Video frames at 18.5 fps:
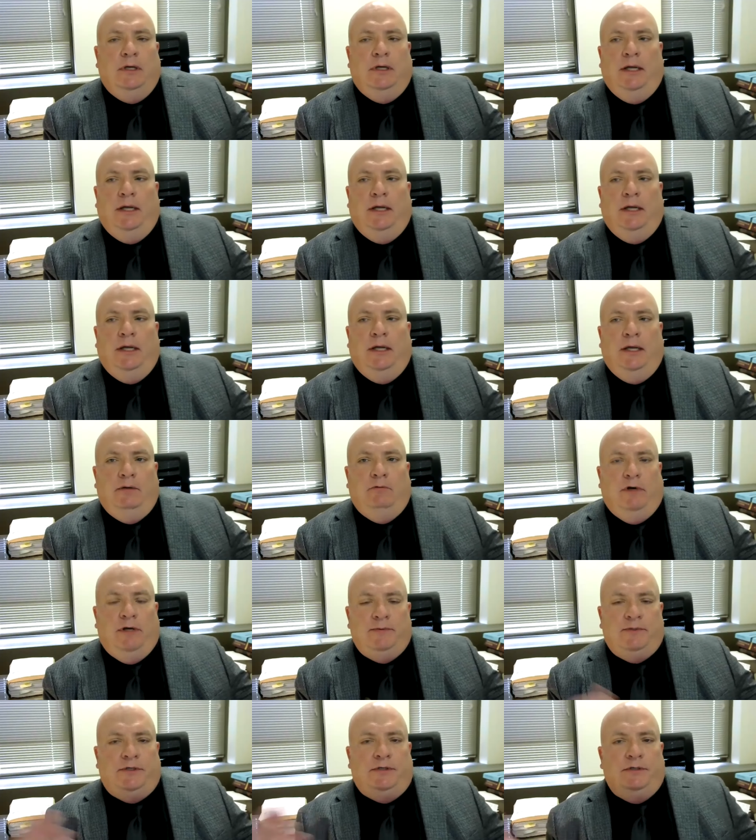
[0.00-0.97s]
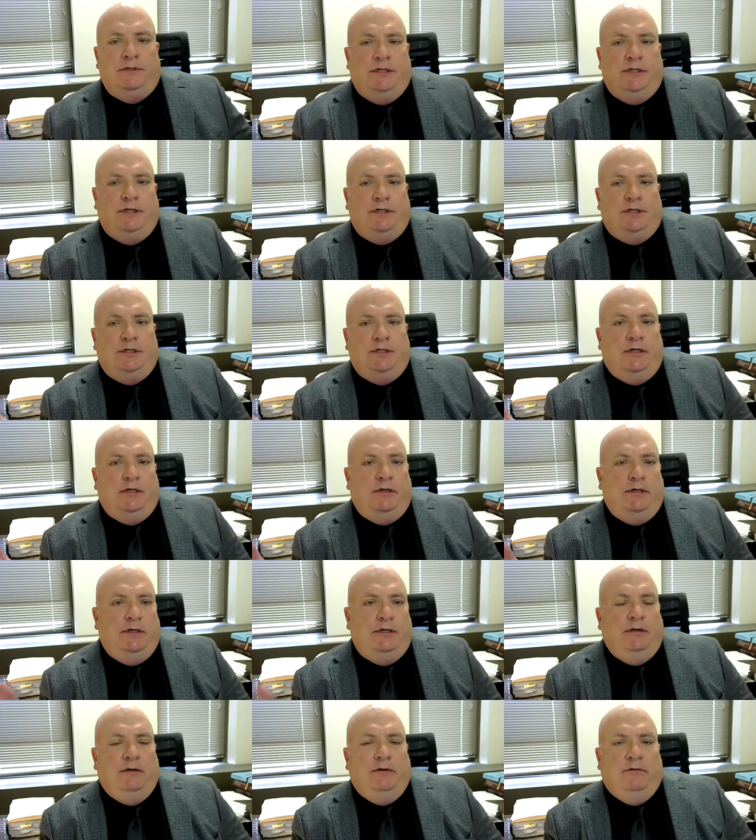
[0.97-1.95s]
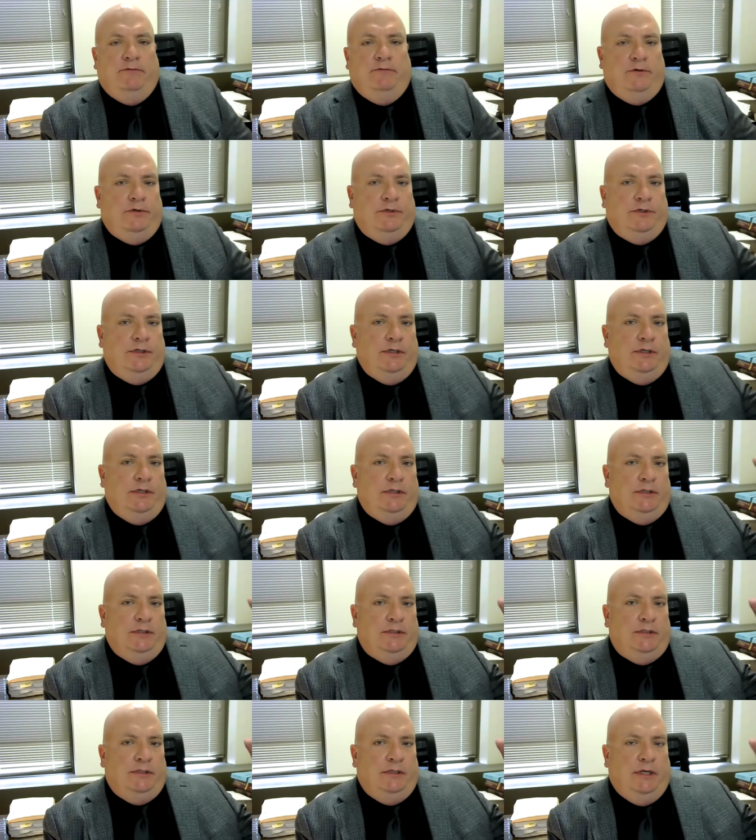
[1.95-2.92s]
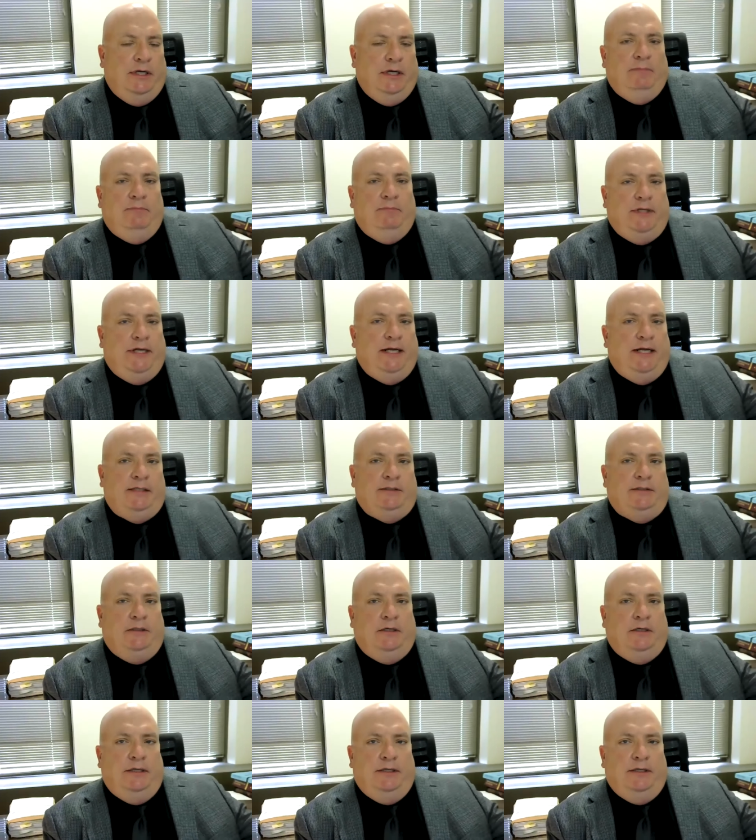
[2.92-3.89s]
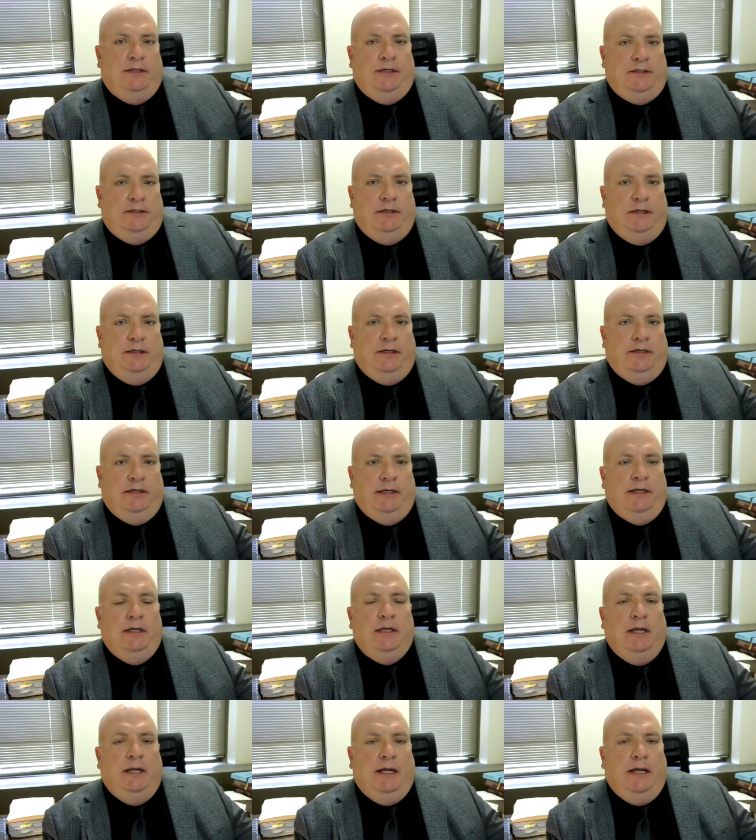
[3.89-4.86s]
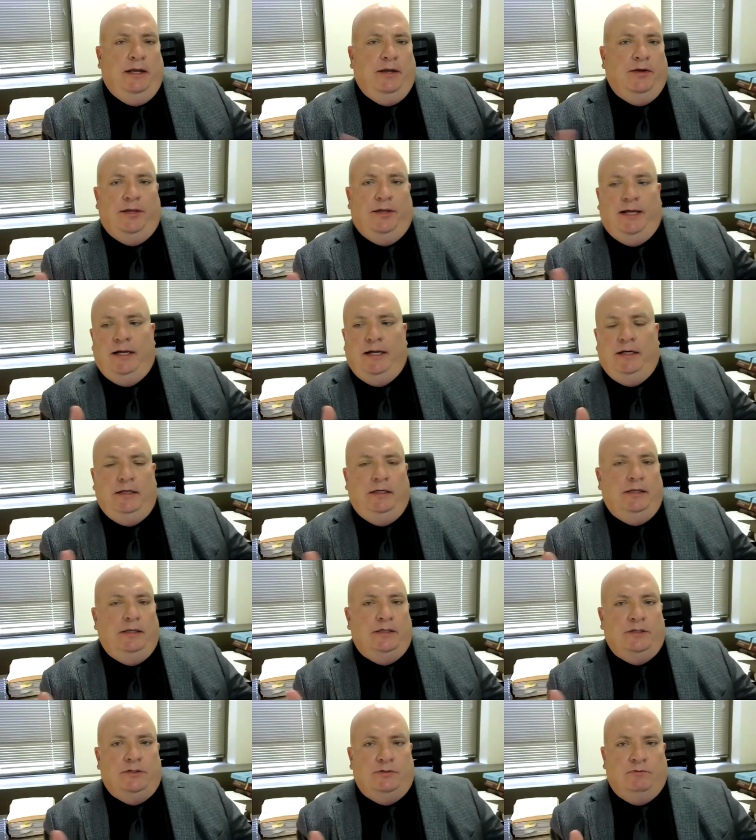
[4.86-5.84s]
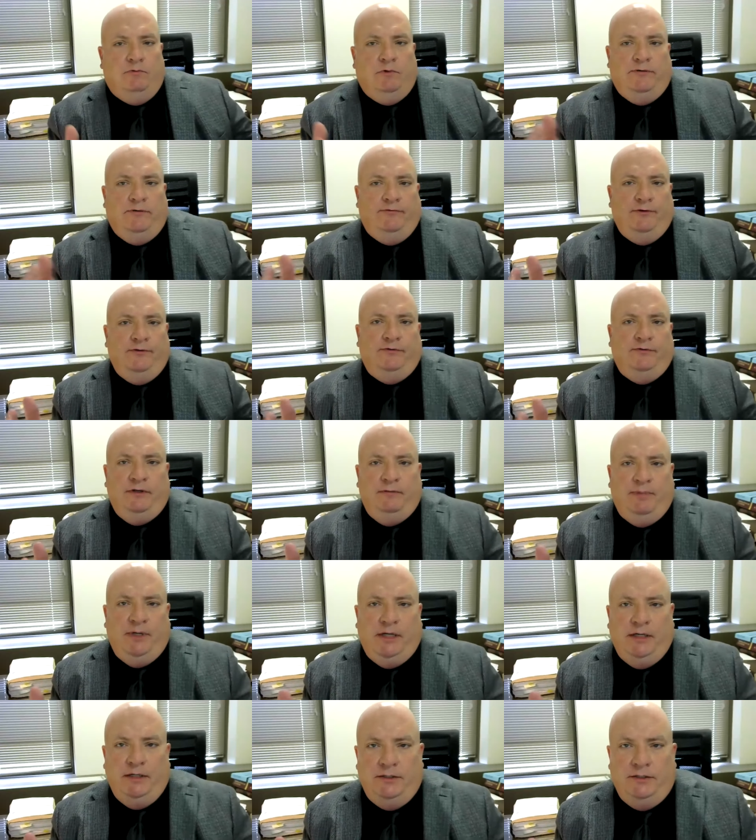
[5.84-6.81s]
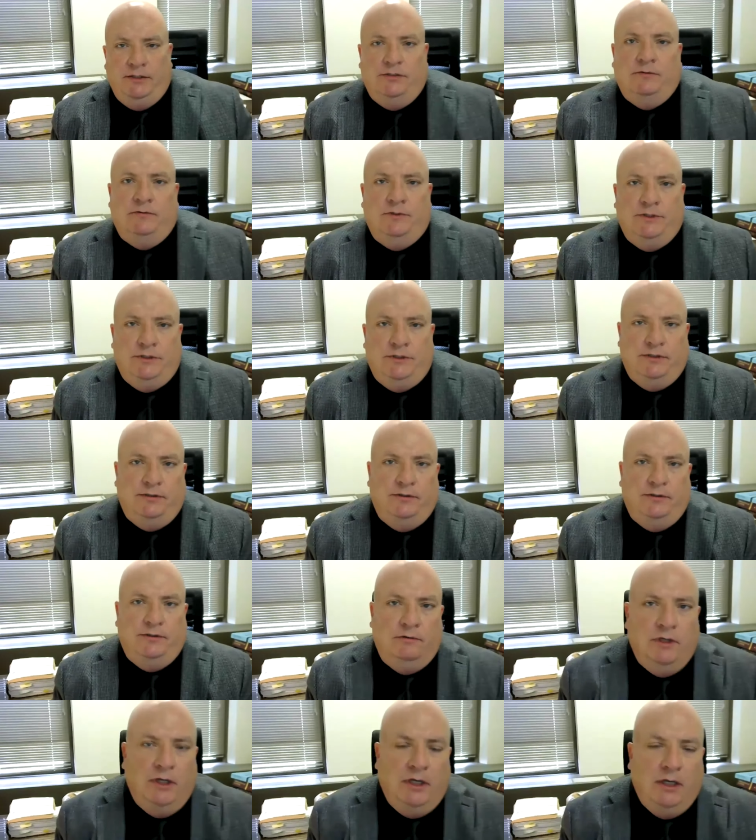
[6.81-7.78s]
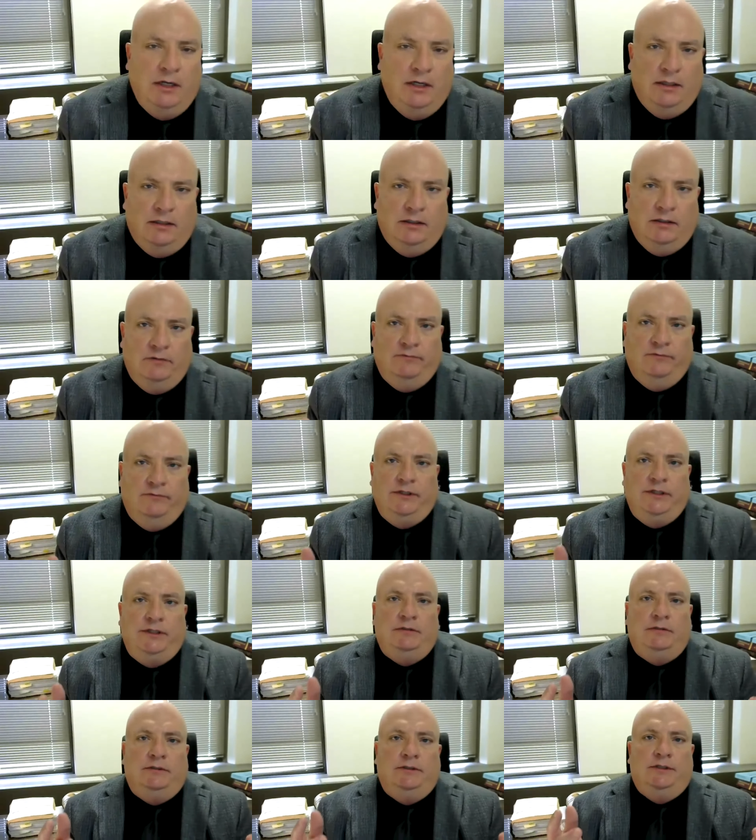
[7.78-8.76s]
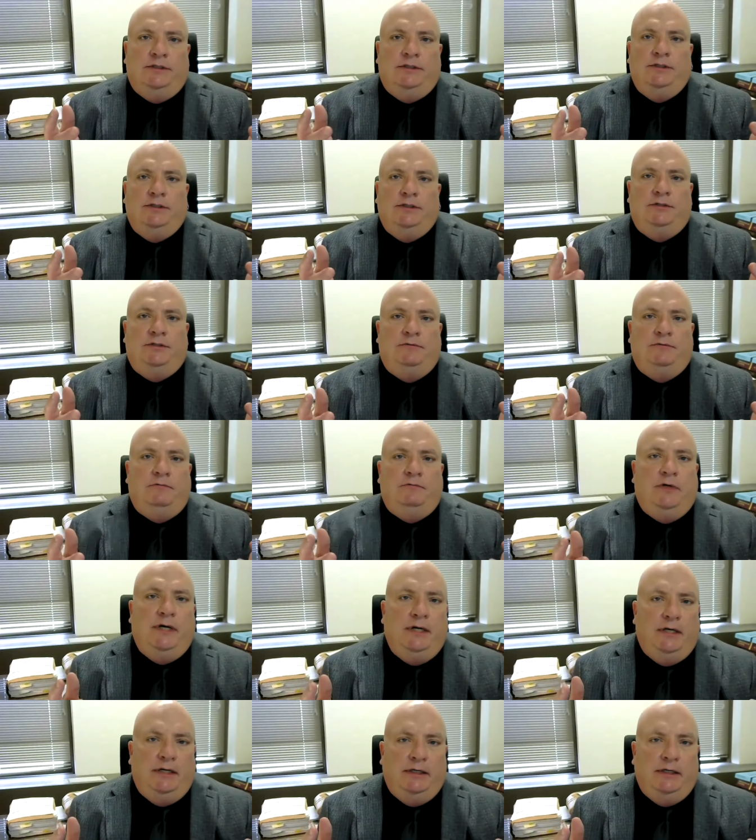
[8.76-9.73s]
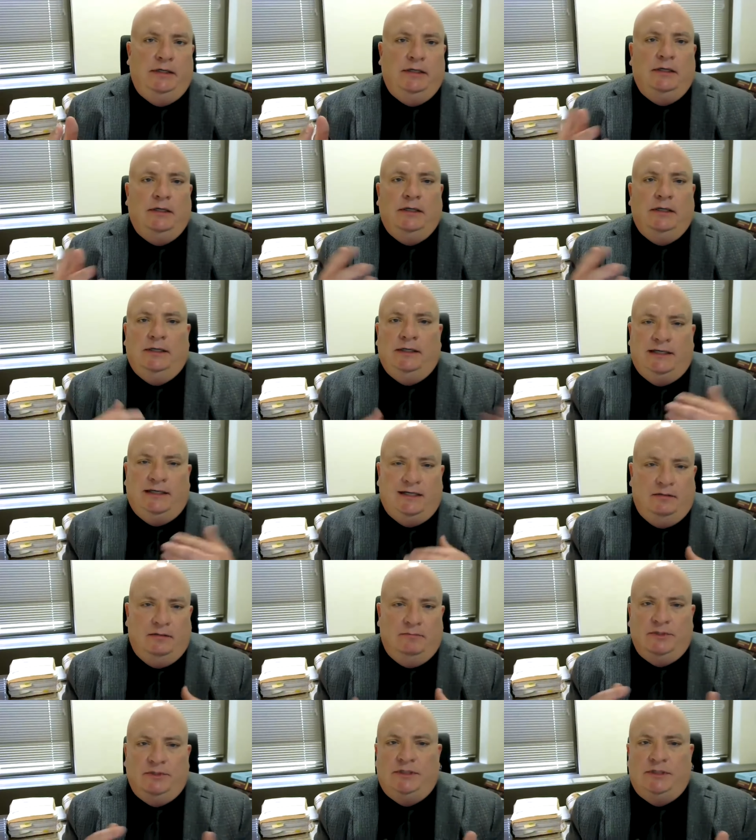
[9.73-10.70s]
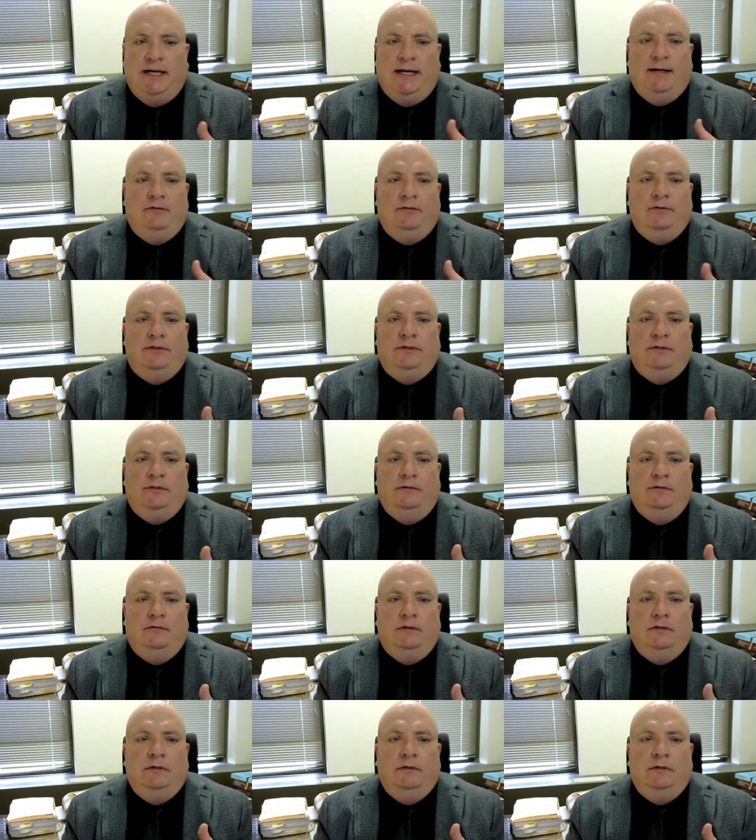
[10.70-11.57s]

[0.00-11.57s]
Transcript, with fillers: a Webster's dictionary versus a Black's Law dictionary? And that is what 50 pages or so of legal decision writing comes down to.